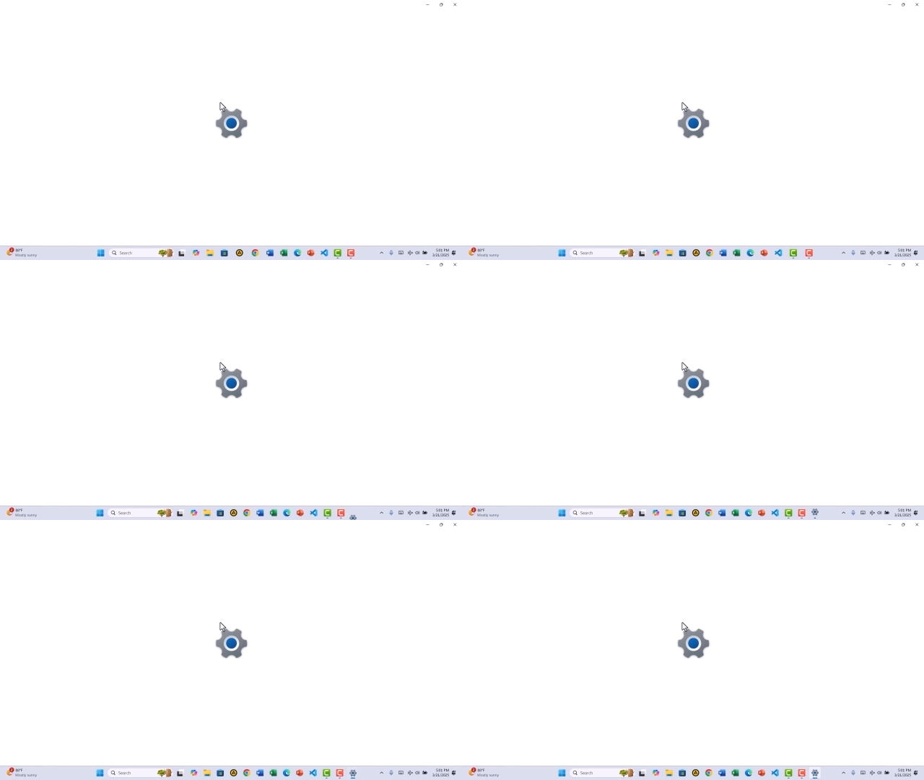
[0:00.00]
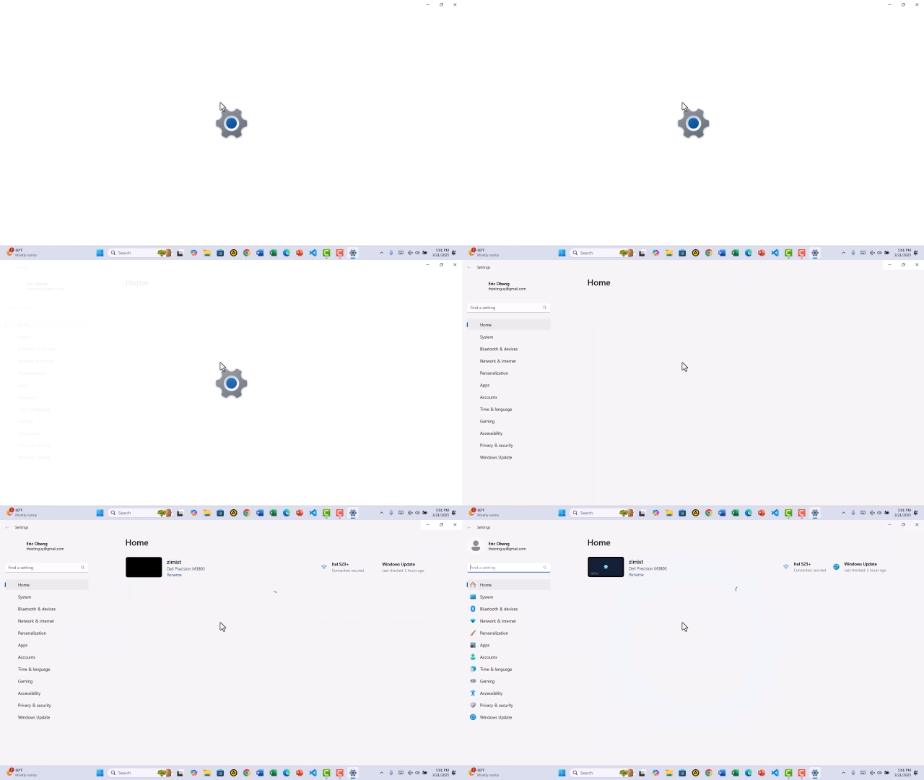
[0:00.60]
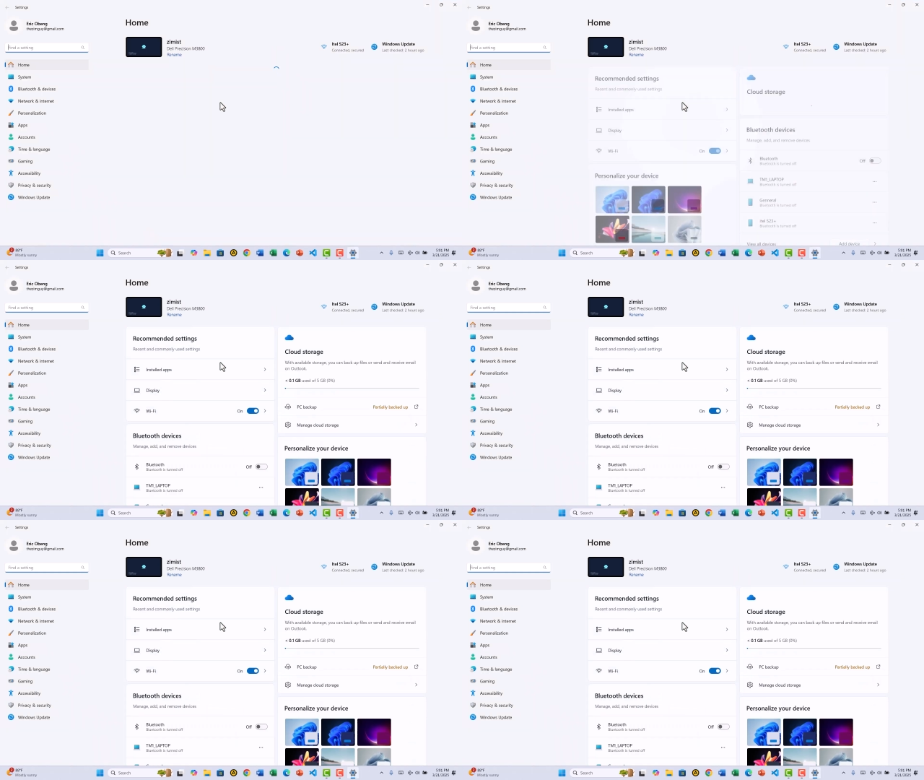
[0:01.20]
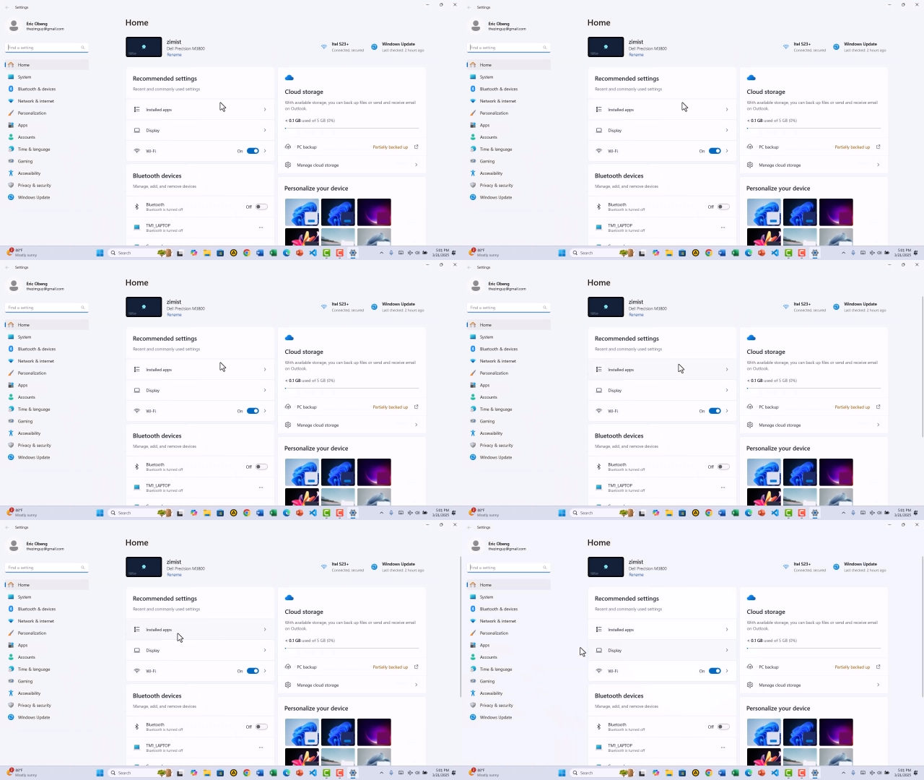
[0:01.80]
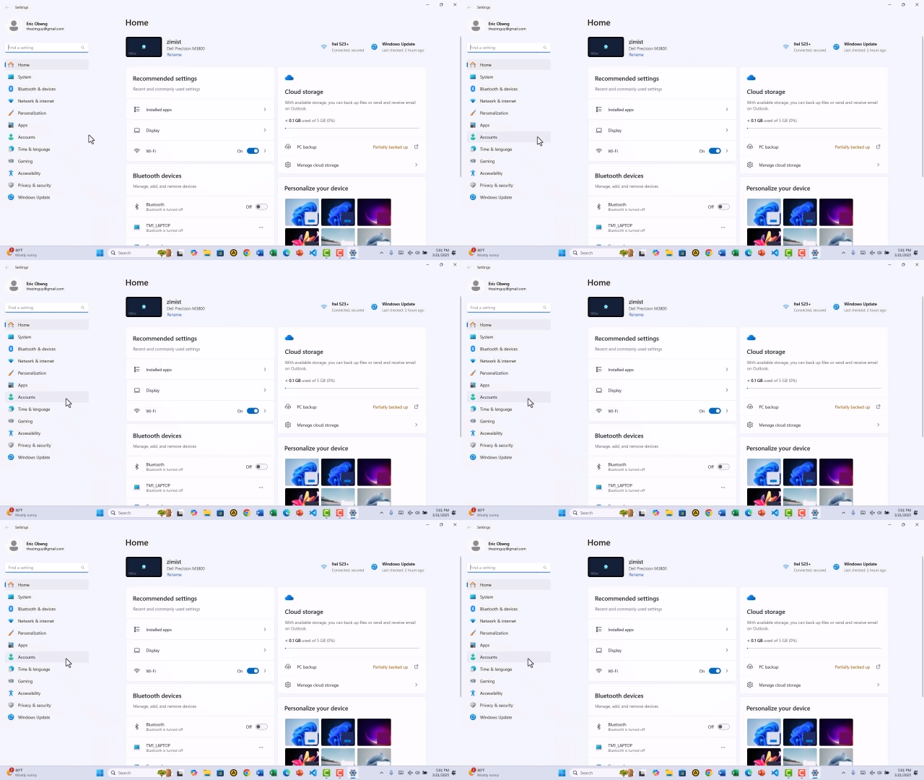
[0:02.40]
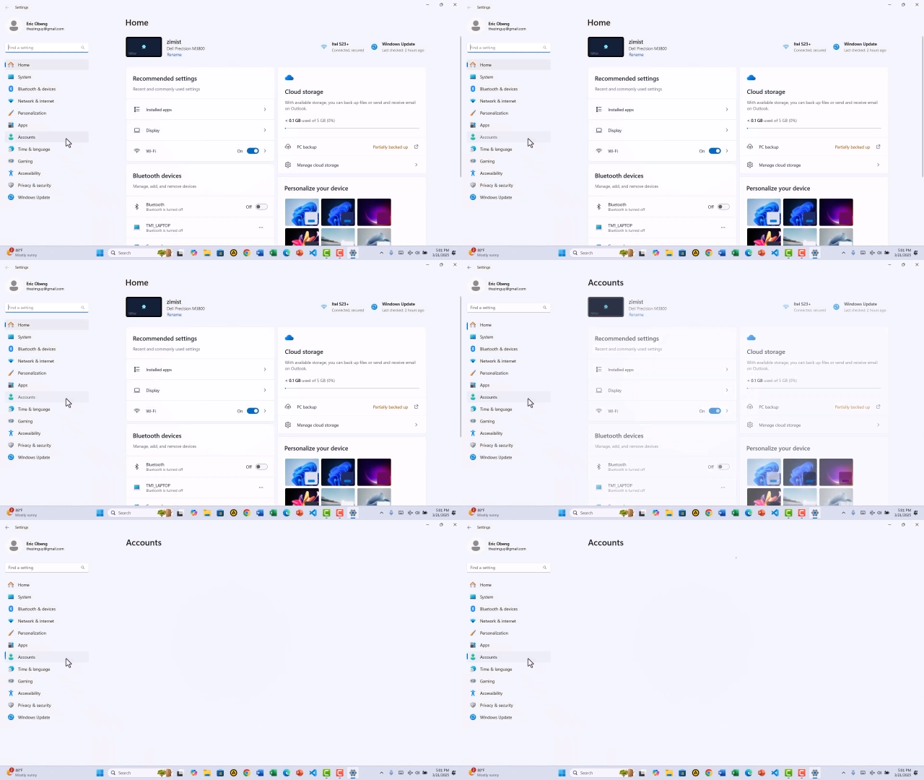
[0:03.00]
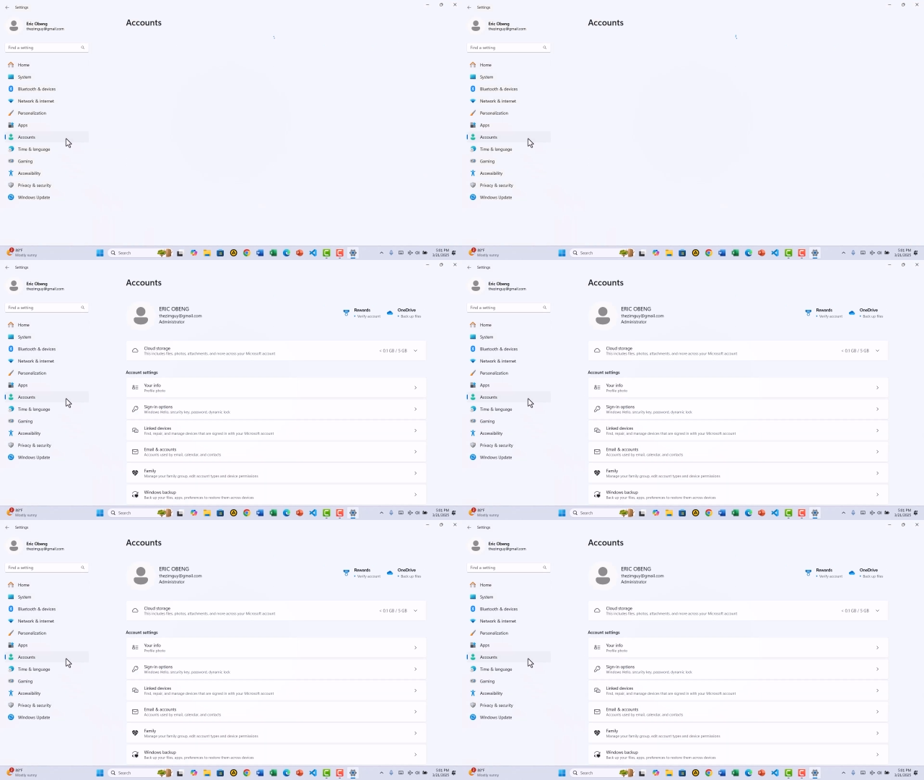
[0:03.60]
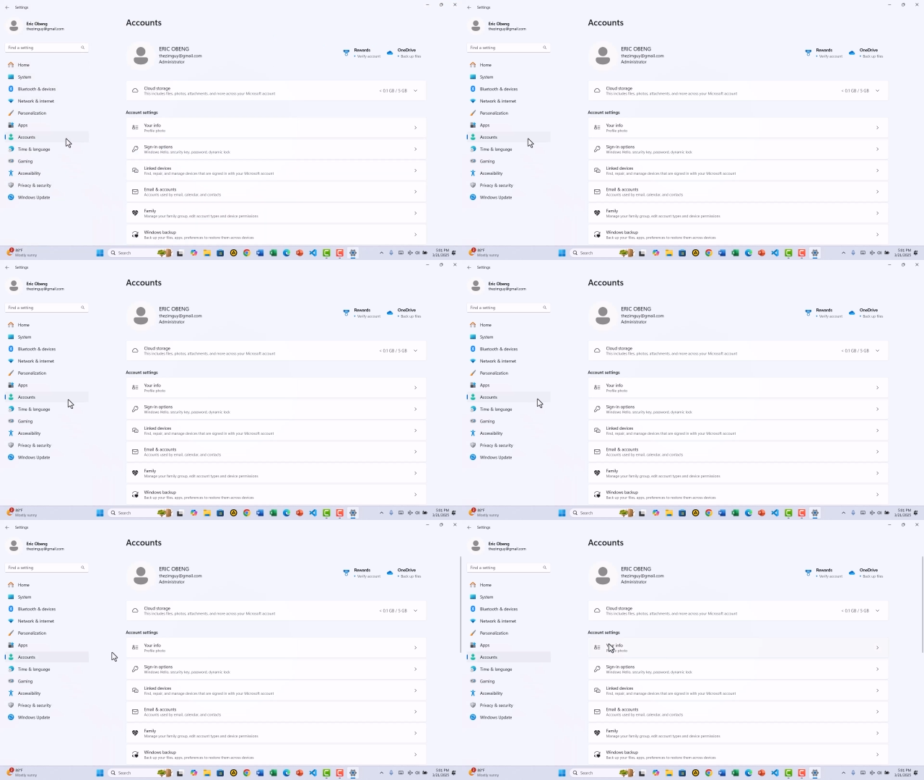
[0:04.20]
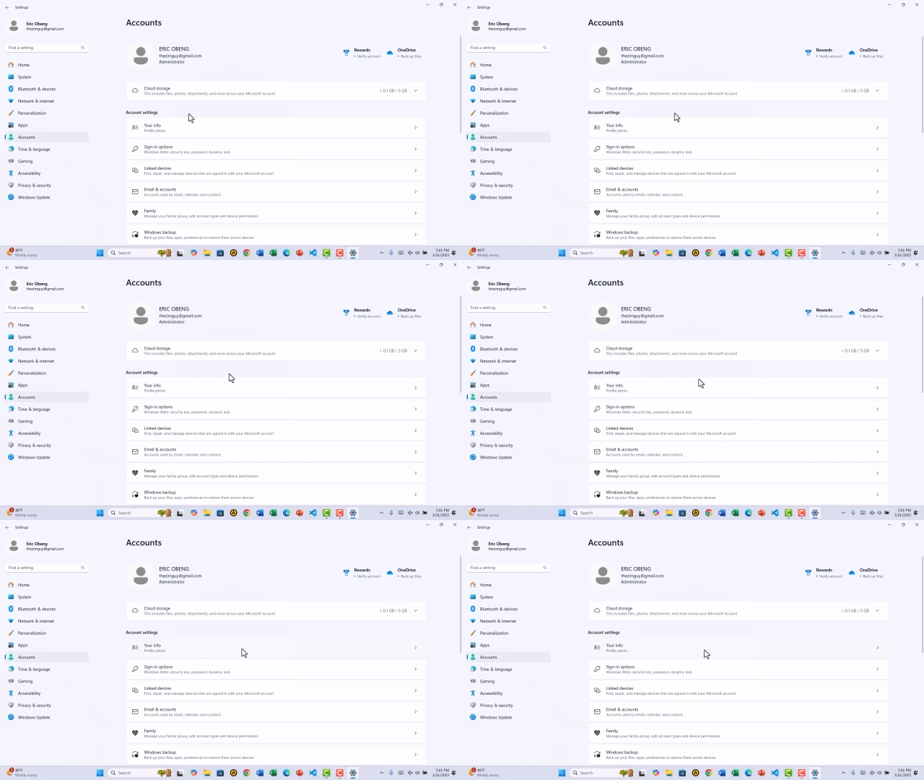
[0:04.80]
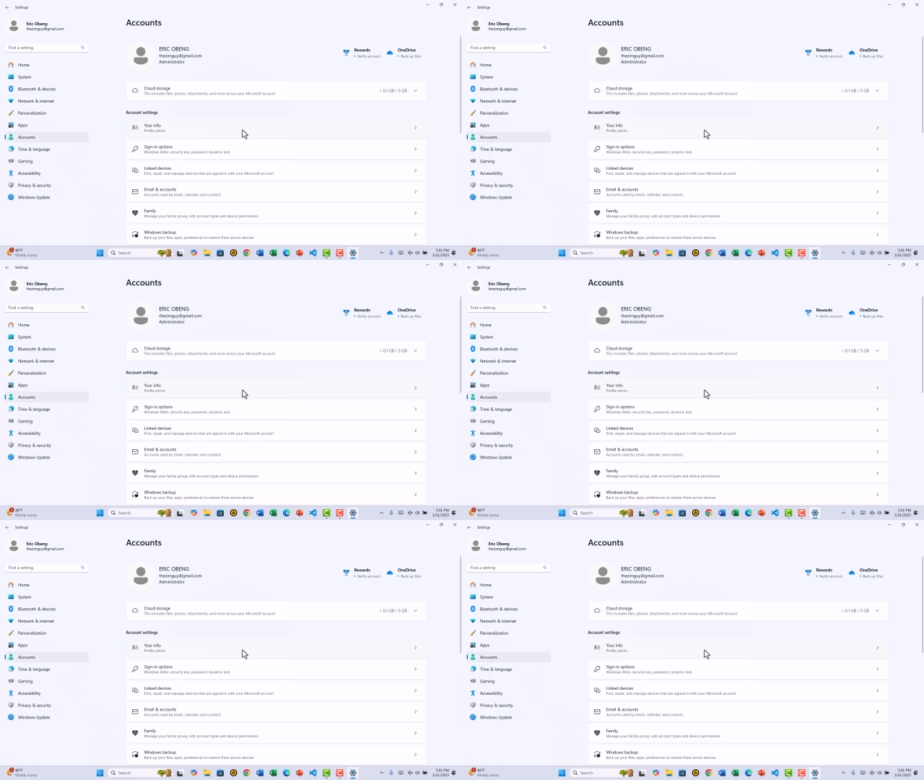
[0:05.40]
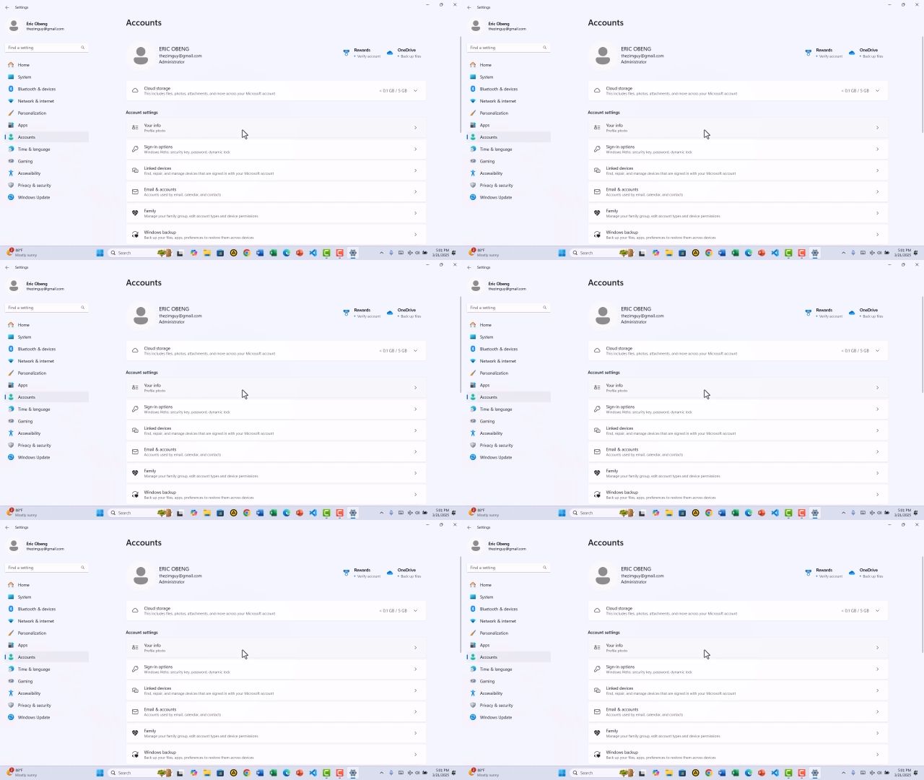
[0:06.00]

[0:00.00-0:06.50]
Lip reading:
(no speaker visible)